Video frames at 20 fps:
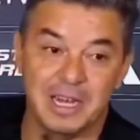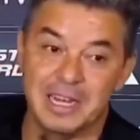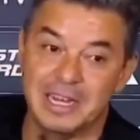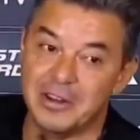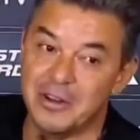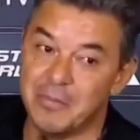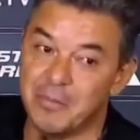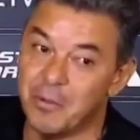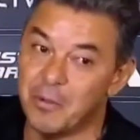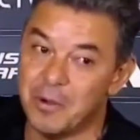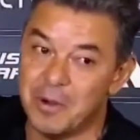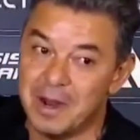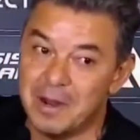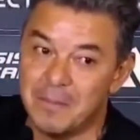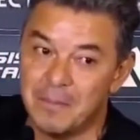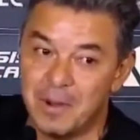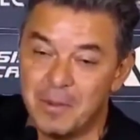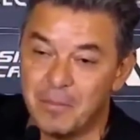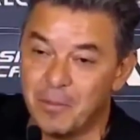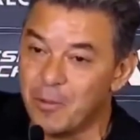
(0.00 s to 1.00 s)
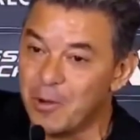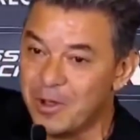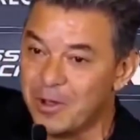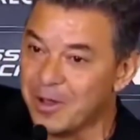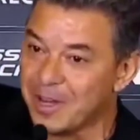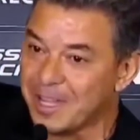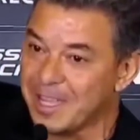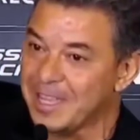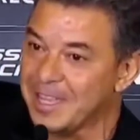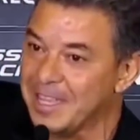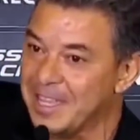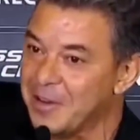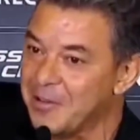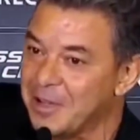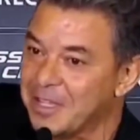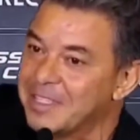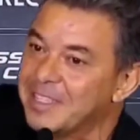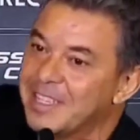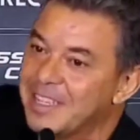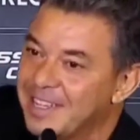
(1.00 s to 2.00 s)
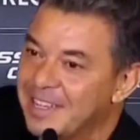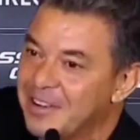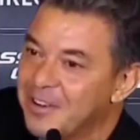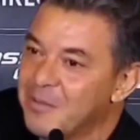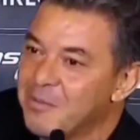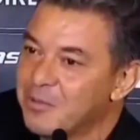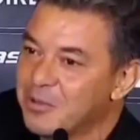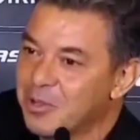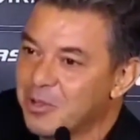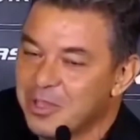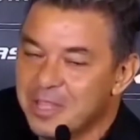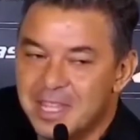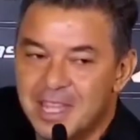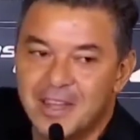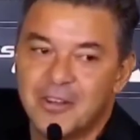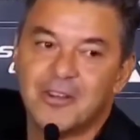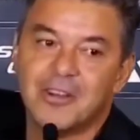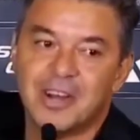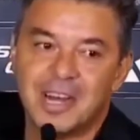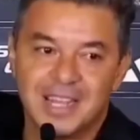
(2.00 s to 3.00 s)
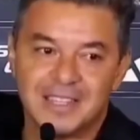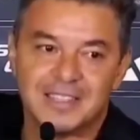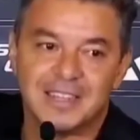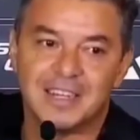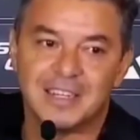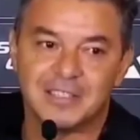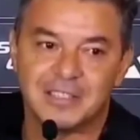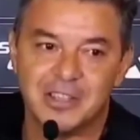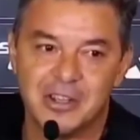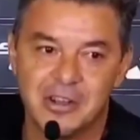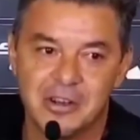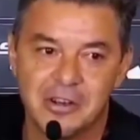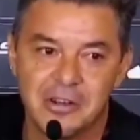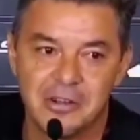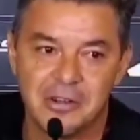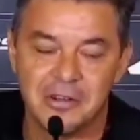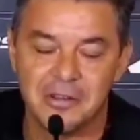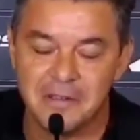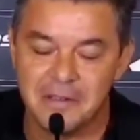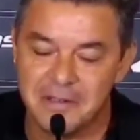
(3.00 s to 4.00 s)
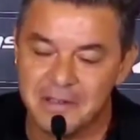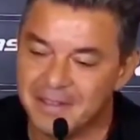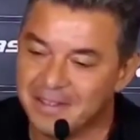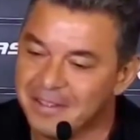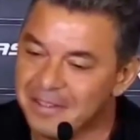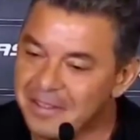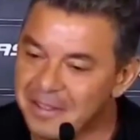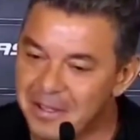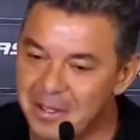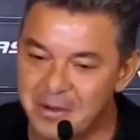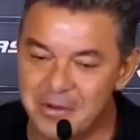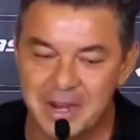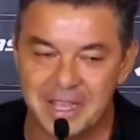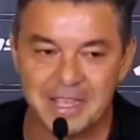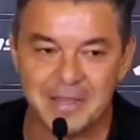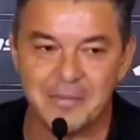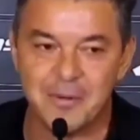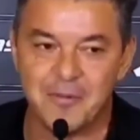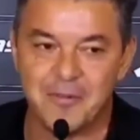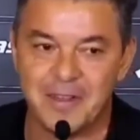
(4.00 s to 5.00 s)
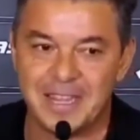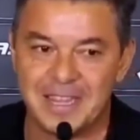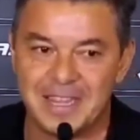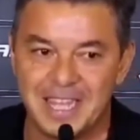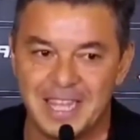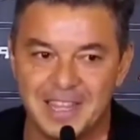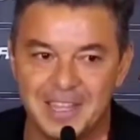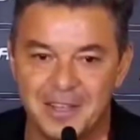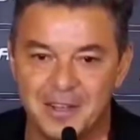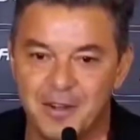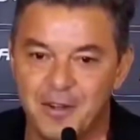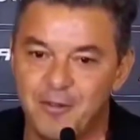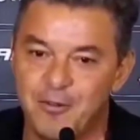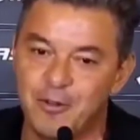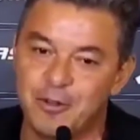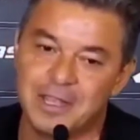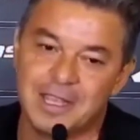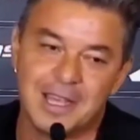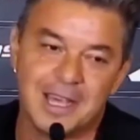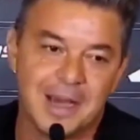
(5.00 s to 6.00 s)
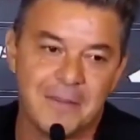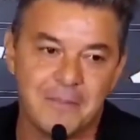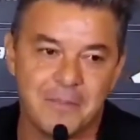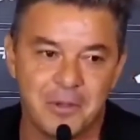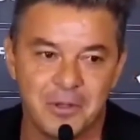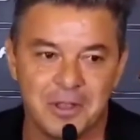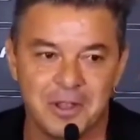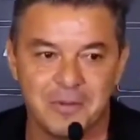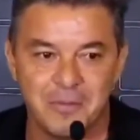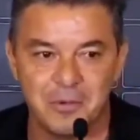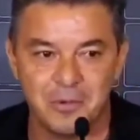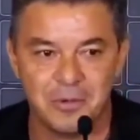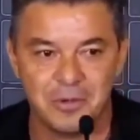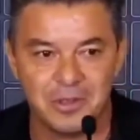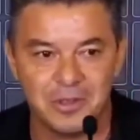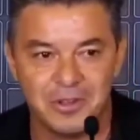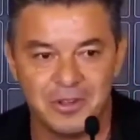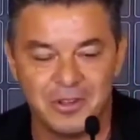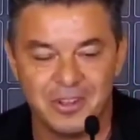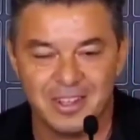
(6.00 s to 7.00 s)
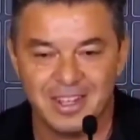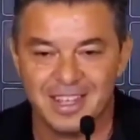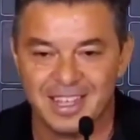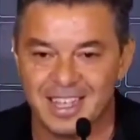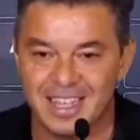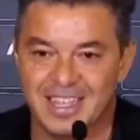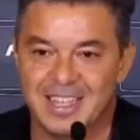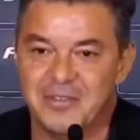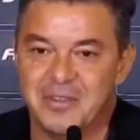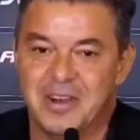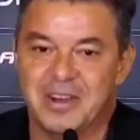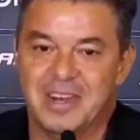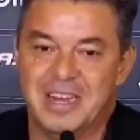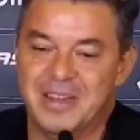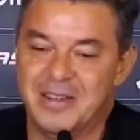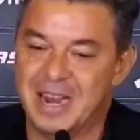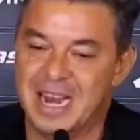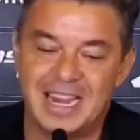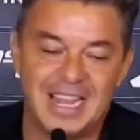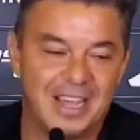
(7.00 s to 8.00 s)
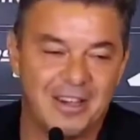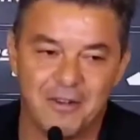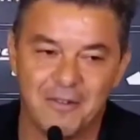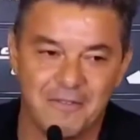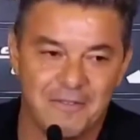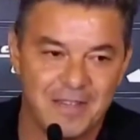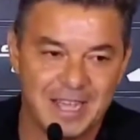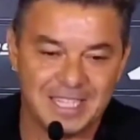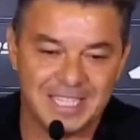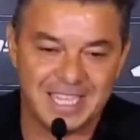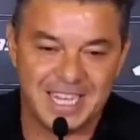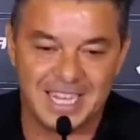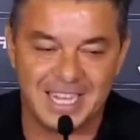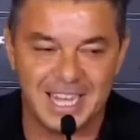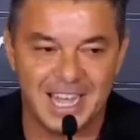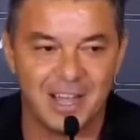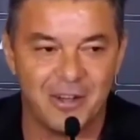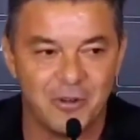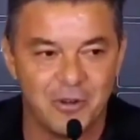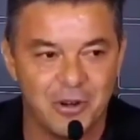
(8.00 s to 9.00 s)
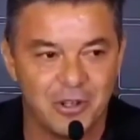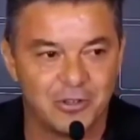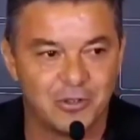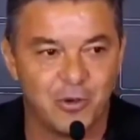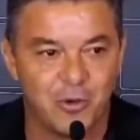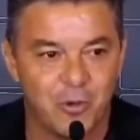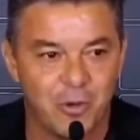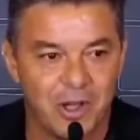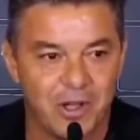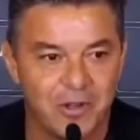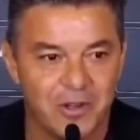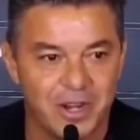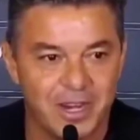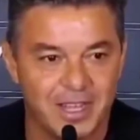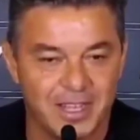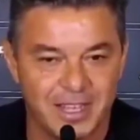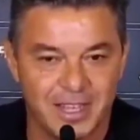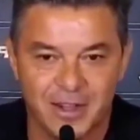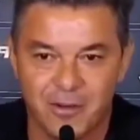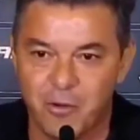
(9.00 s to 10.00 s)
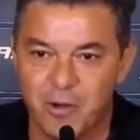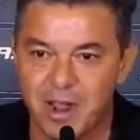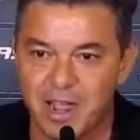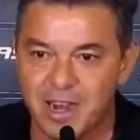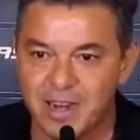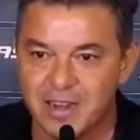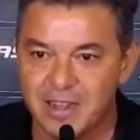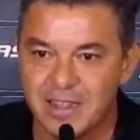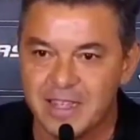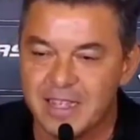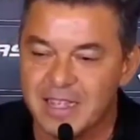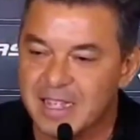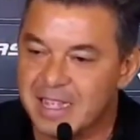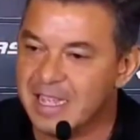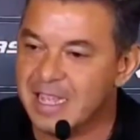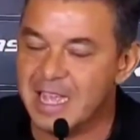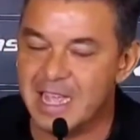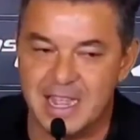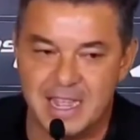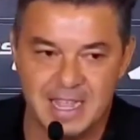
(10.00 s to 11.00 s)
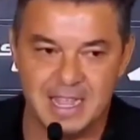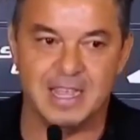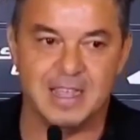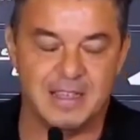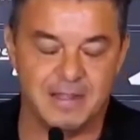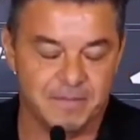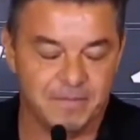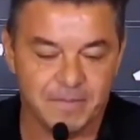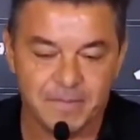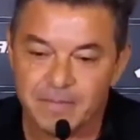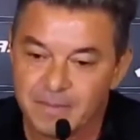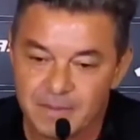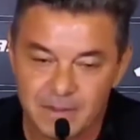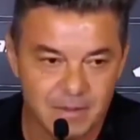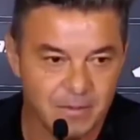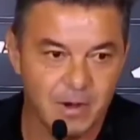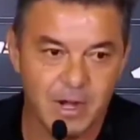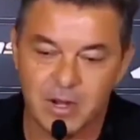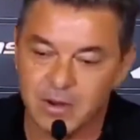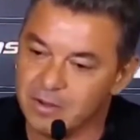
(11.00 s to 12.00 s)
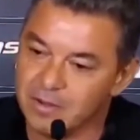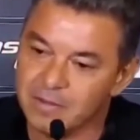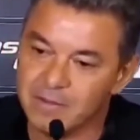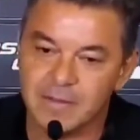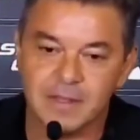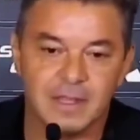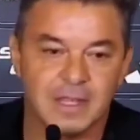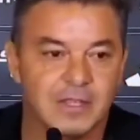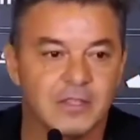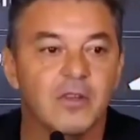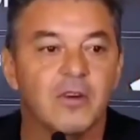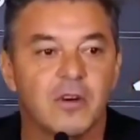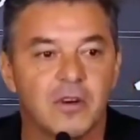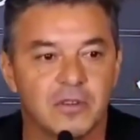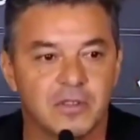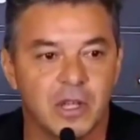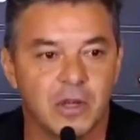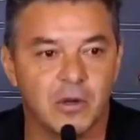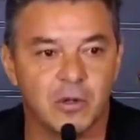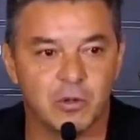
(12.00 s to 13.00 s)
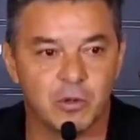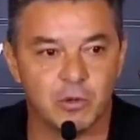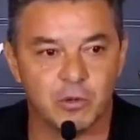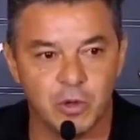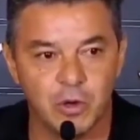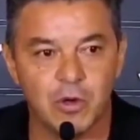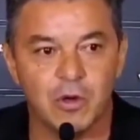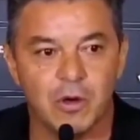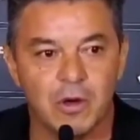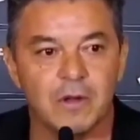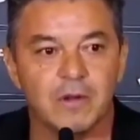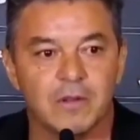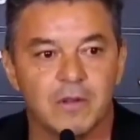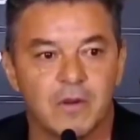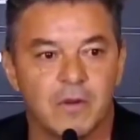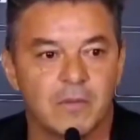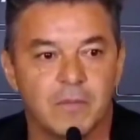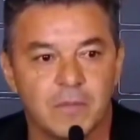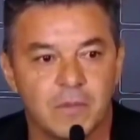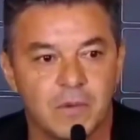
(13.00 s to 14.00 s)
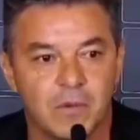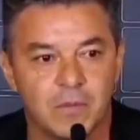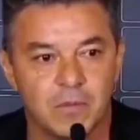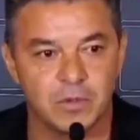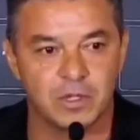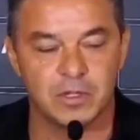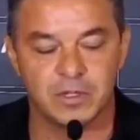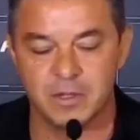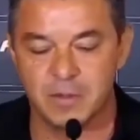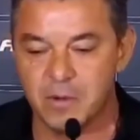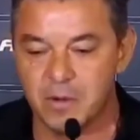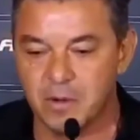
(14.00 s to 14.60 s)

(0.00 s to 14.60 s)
like the Argentine public raved not many days ago with the selection, to see a fantastic team which is world champion, that has a level of confidence in each of its players who play. And well, that was built with a lot of time, and us,